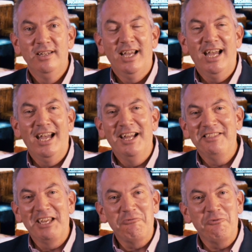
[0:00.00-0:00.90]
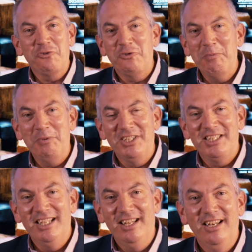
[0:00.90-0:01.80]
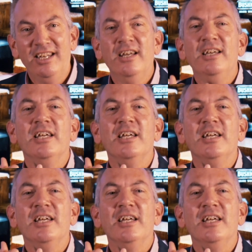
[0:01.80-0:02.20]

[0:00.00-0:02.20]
That triple distilled,